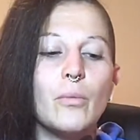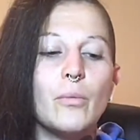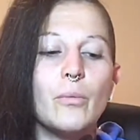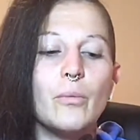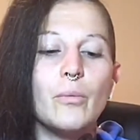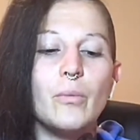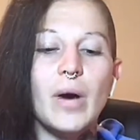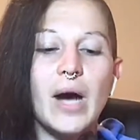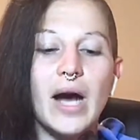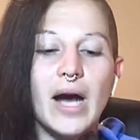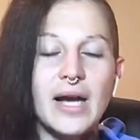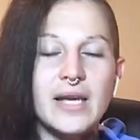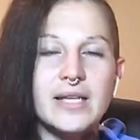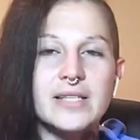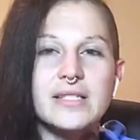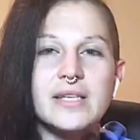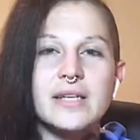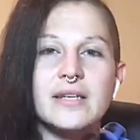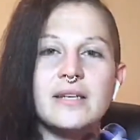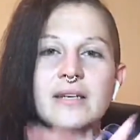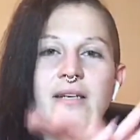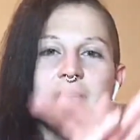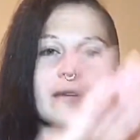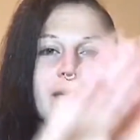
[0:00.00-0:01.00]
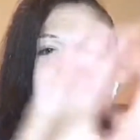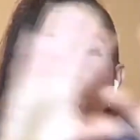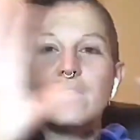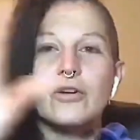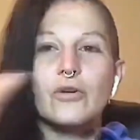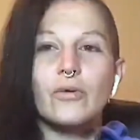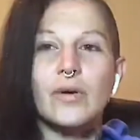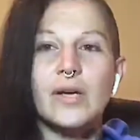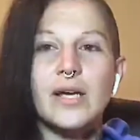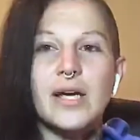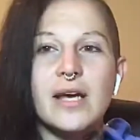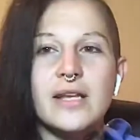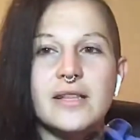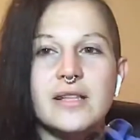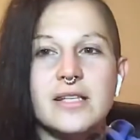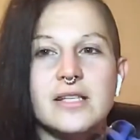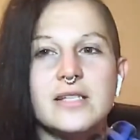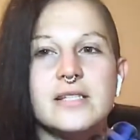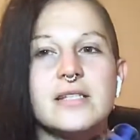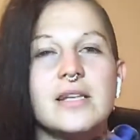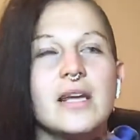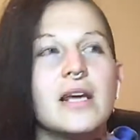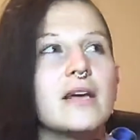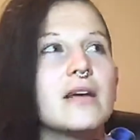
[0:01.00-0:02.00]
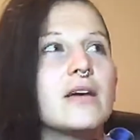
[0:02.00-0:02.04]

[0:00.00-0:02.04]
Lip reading: I didn't create this,